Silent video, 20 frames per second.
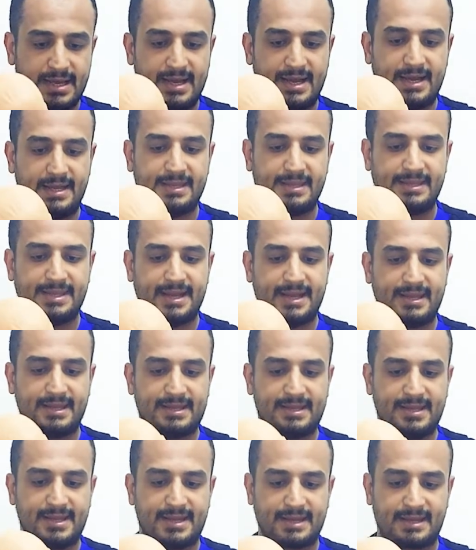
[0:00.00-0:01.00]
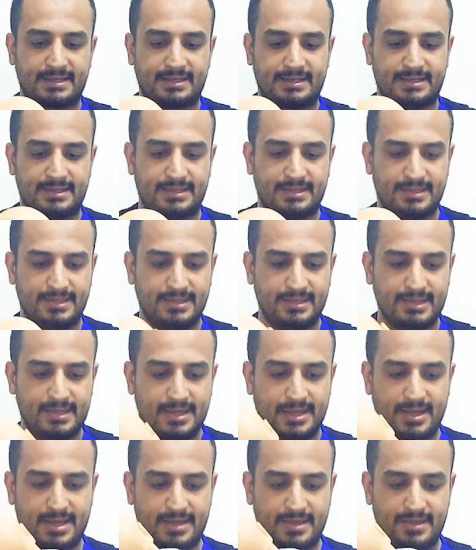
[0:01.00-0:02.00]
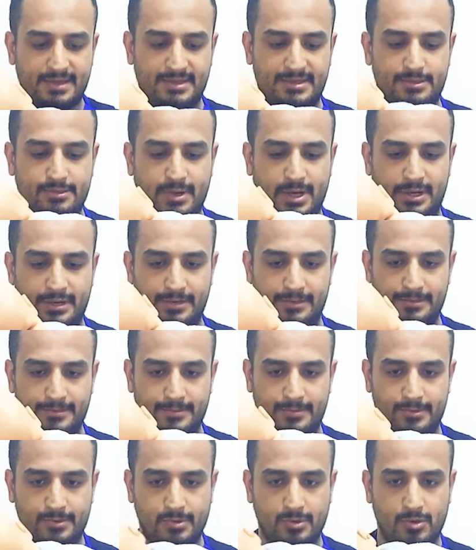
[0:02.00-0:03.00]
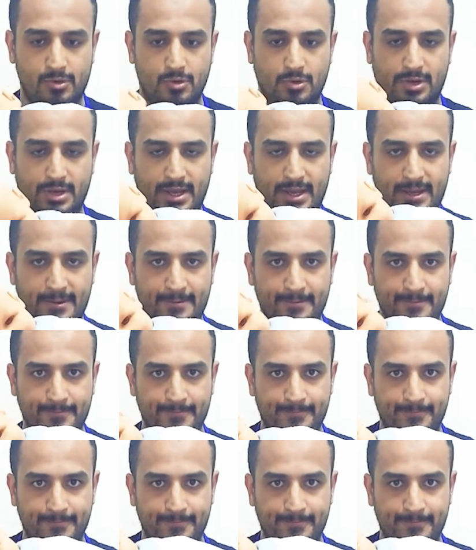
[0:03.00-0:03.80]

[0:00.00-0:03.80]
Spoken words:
and adduct this one, okay?